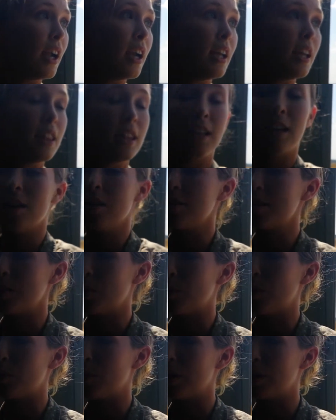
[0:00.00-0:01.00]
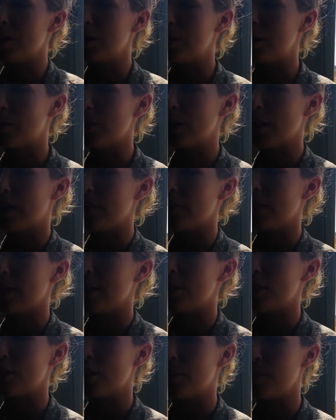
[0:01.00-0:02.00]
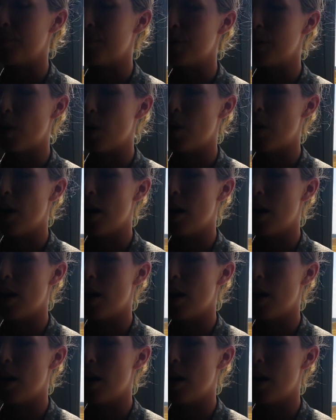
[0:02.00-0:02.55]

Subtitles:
anything else that we want to do in aviation. So